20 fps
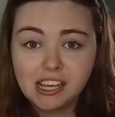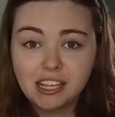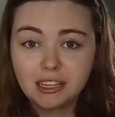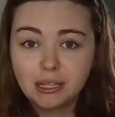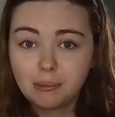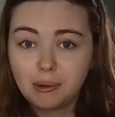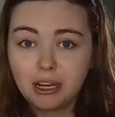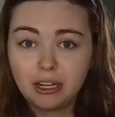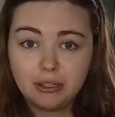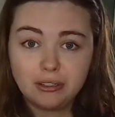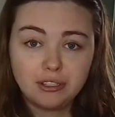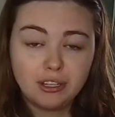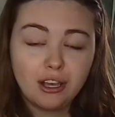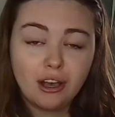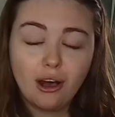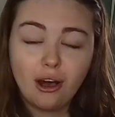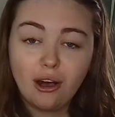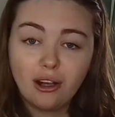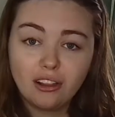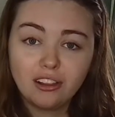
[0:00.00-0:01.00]
about
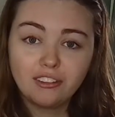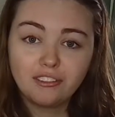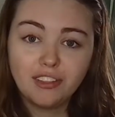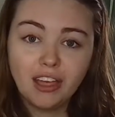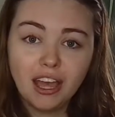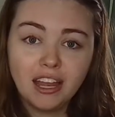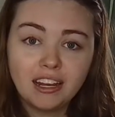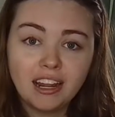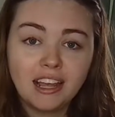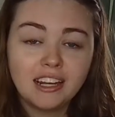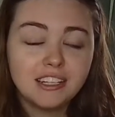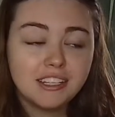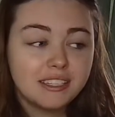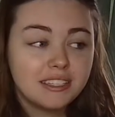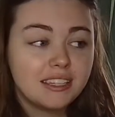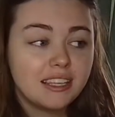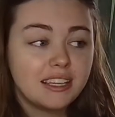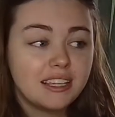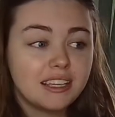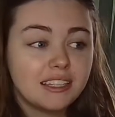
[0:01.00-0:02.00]
all of that. I just
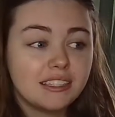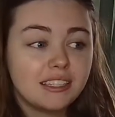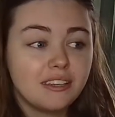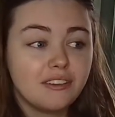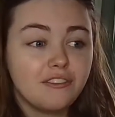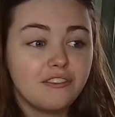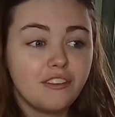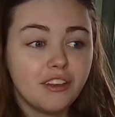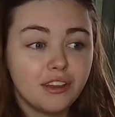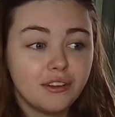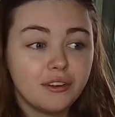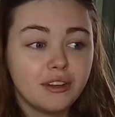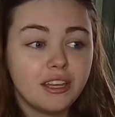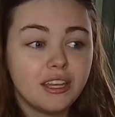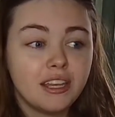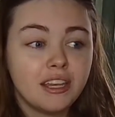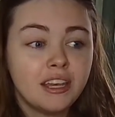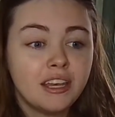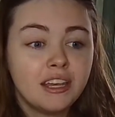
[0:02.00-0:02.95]
think it's a very